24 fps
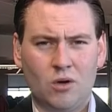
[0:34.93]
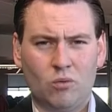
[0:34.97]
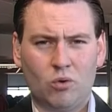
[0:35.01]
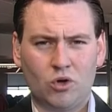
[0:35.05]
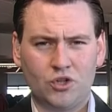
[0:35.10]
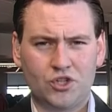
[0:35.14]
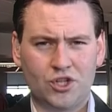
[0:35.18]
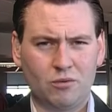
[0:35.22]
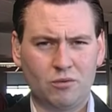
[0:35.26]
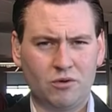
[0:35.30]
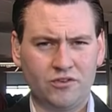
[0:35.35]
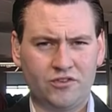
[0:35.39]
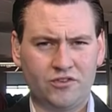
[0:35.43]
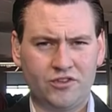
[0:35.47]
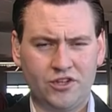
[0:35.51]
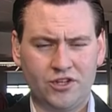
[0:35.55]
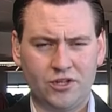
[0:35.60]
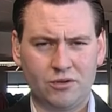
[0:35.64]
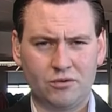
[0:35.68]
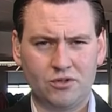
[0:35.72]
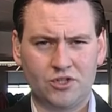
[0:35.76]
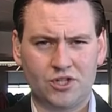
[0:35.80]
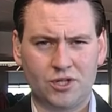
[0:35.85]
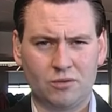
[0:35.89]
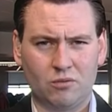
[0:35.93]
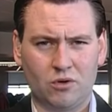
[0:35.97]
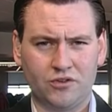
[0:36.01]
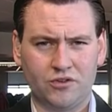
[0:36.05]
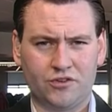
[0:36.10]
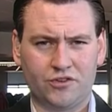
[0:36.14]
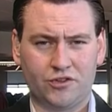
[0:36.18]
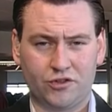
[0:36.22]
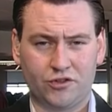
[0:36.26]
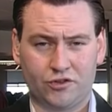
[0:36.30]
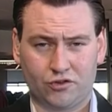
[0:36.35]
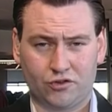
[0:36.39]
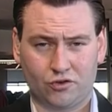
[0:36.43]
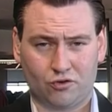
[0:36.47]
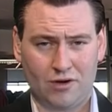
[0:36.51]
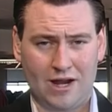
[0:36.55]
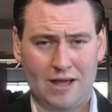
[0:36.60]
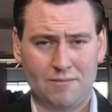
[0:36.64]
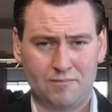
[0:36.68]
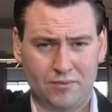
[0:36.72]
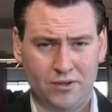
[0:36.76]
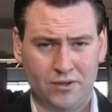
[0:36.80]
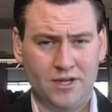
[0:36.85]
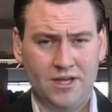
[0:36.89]
What she wants to do is she wants to
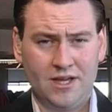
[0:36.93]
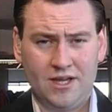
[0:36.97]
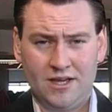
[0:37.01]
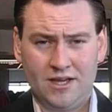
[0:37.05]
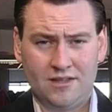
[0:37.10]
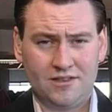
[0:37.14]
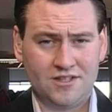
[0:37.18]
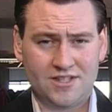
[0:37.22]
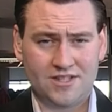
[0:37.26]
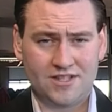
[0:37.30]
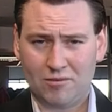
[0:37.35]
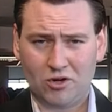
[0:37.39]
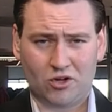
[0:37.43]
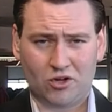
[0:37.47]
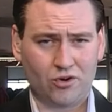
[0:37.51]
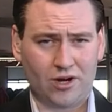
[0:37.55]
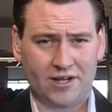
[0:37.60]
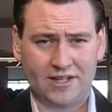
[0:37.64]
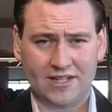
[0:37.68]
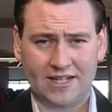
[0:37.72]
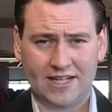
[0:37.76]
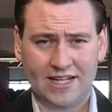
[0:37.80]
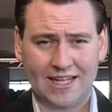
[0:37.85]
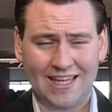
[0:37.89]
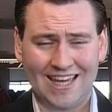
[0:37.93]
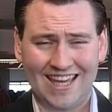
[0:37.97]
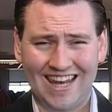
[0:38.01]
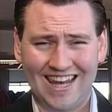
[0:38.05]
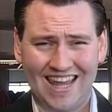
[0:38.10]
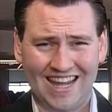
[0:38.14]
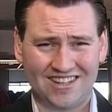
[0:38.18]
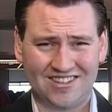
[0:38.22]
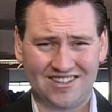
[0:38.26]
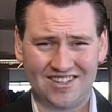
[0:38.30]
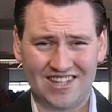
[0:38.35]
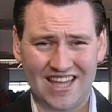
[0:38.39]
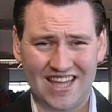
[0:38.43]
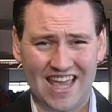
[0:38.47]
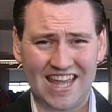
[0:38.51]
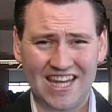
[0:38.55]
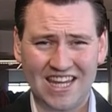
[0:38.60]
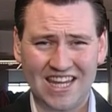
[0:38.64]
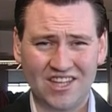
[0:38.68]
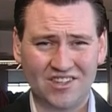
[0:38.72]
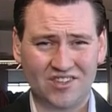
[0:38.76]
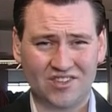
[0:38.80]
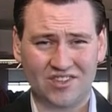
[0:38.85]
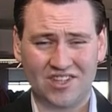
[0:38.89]
scrap the democratically elected
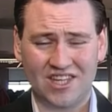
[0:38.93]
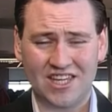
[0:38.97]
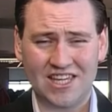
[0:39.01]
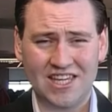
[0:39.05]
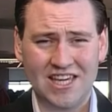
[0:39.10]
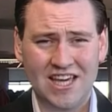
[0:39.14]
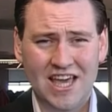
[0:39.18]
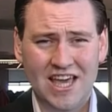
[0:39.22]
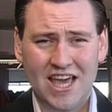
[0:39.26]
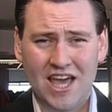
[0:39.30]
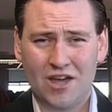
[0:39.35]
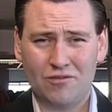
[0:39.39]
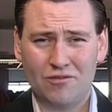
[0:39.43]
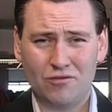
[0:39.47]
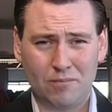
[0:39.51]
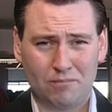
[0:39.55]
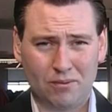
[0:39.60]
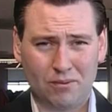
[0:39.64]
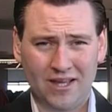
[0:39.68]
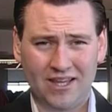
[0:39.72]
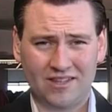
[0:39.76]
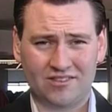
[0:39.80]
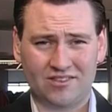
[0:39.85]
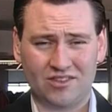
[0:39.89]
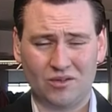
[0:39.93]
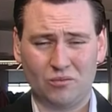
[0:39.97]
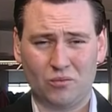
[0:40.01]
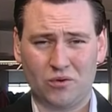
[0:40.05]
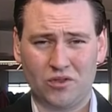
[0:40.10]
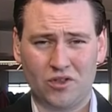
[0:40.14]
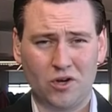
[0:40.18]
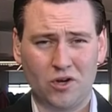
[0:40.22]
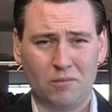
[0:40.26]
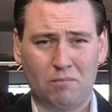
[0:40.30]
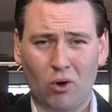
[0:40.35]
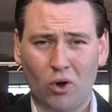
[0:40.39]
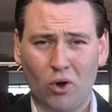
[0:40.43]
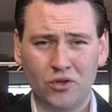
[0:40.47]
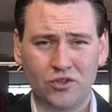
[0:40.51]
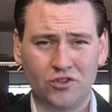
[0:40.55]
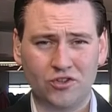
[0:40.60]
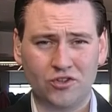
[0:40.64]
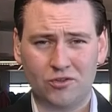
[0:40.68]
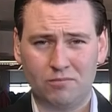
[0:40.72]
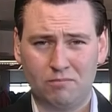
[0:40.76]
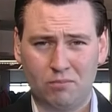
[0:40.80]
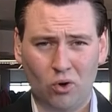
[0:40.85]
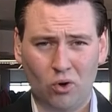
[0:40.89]
NEC and replace it with an
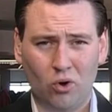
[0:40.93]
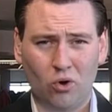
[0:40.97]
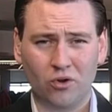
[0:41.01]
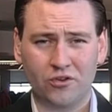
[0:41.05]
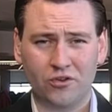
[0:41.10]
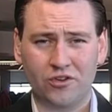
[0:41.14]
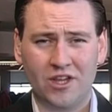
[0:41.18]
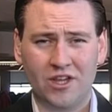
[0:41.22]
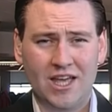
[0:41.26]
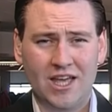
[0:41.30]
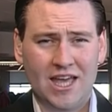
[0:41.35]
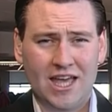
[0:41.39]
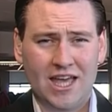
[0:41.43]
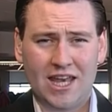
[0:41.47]
appointed board.